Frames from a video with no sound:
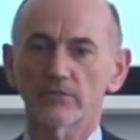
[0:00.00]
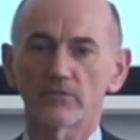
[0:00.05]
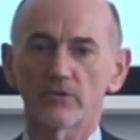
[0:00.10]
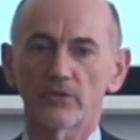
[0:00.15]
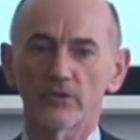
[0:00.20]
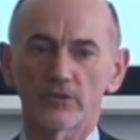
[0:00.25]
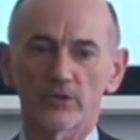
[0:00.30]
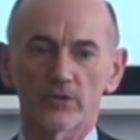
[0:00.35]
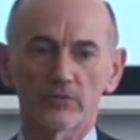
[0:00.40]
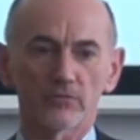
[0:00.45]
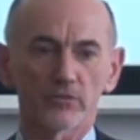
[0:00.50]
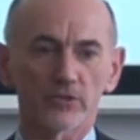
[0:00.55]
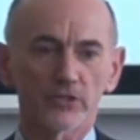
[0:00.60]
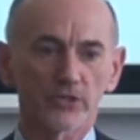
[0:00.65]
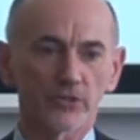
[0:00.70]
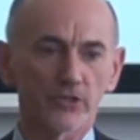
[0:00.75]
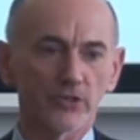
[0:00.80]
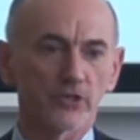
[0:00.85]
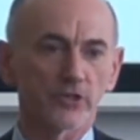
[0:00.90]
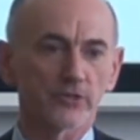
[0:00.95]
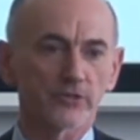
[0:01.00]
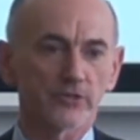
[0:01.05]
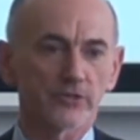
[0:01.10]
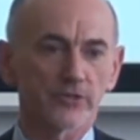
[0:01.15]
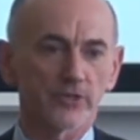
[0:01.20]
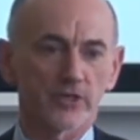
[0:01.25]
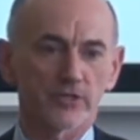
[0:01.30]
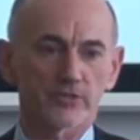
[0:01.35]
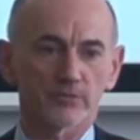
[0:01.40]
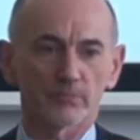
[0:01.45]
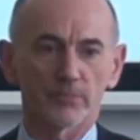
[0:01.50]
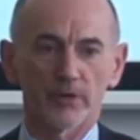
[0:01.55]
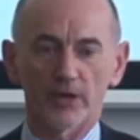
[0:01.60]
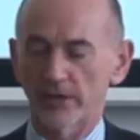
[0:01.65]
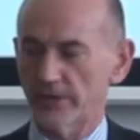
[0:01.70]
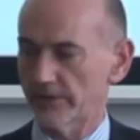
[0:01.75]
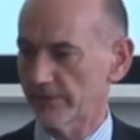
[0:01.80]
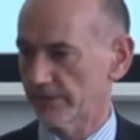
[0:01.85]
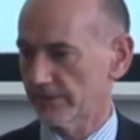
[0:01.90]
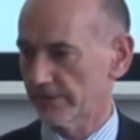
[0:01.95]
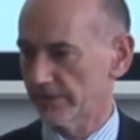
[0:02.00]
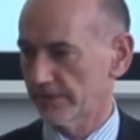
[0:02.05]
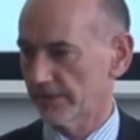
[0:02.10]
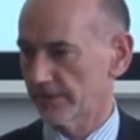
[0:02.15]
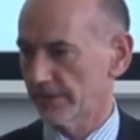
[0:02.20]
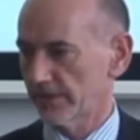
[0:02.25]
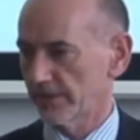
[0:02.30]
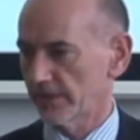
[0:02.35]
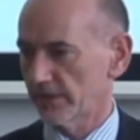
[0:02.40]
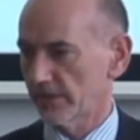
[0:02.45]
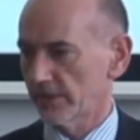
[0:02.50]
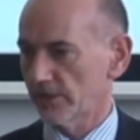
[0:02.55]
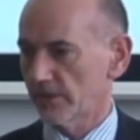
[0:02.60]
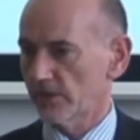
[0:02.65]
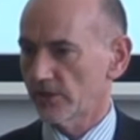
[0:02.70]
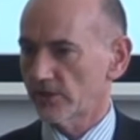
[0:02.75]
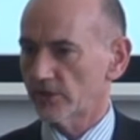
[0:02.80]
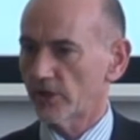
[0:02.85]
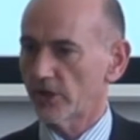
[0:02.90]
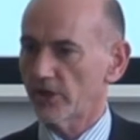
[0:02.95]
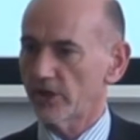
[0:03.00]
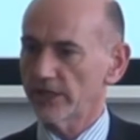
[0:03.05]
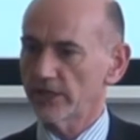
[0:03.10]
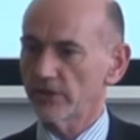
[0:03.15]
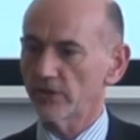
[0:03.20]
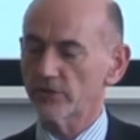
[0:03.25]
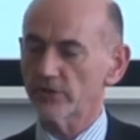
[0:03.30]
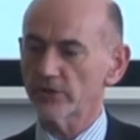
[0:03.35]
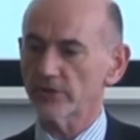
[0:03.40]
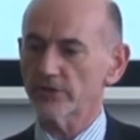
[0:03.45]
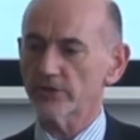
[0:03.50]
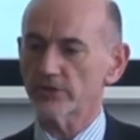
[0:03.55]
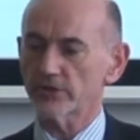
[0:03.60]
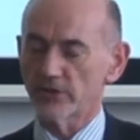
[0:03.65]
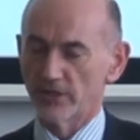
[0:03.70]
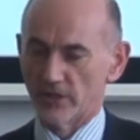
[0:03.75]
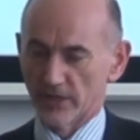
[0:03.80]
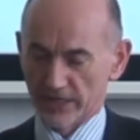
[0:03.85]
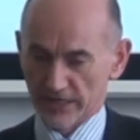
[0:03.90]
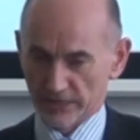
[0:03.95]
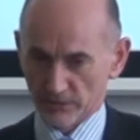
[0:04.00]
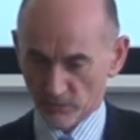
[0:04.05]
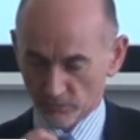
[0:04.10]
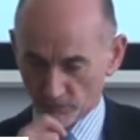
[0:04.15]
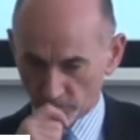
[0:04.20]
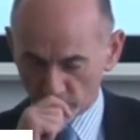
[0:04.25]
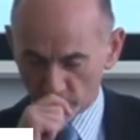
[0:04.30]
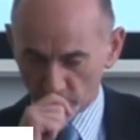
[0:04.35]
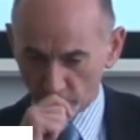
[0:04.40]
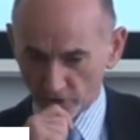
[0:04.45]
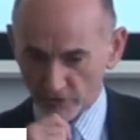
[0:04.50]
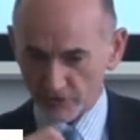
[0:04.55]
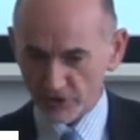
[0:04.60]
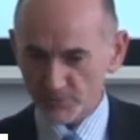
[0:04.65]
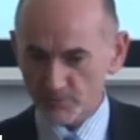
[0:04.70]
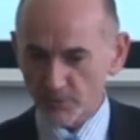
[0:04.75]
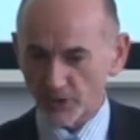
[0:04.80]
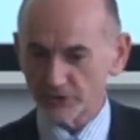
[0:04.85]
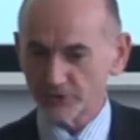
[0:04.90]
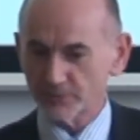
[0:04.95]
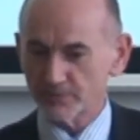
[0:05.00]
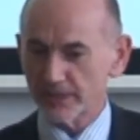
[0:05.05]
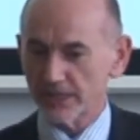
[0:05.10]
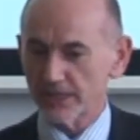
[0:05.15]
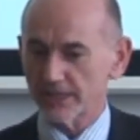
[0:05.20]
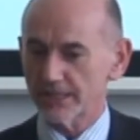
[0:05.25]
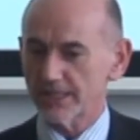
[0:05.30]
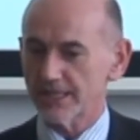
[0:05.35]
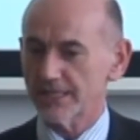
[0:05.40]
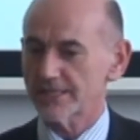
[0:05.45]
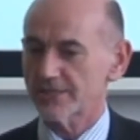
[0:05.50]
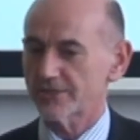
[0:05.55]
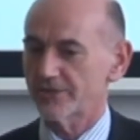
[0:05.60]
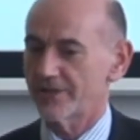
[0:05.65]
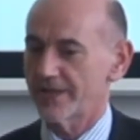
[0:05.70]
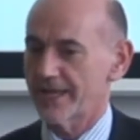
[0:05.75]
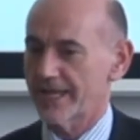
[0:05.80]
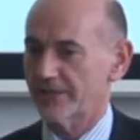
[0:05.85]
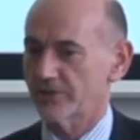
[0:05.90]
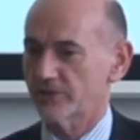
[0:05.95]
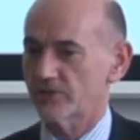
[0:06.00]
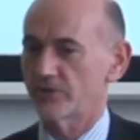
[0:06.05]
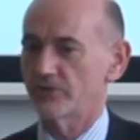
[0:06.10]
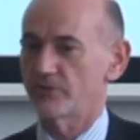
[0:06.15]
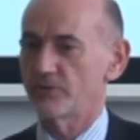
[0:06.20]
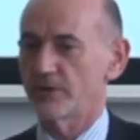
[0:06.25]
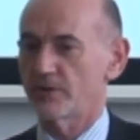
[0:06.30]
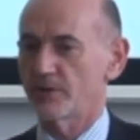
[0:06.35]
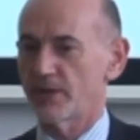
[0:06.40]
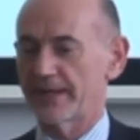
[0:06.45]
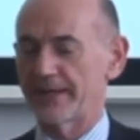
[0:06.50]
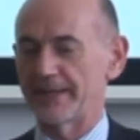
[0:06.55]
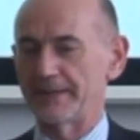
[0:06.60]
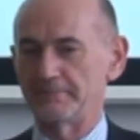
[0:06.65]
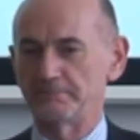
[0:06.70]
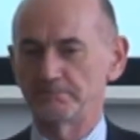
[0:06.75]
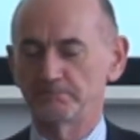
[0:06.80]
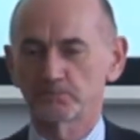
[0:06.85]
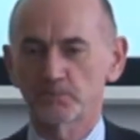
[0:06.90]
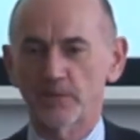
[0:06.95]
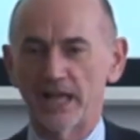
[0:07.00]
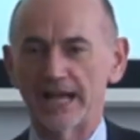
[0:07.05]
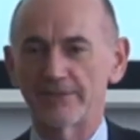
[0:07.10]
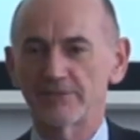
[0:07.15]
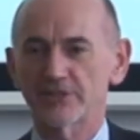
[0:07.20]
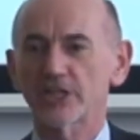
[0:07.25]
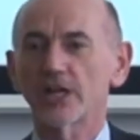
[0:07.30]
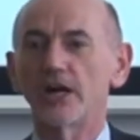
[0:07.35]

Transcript: of over £200,000. Now, in order to, their responsibility is to then have a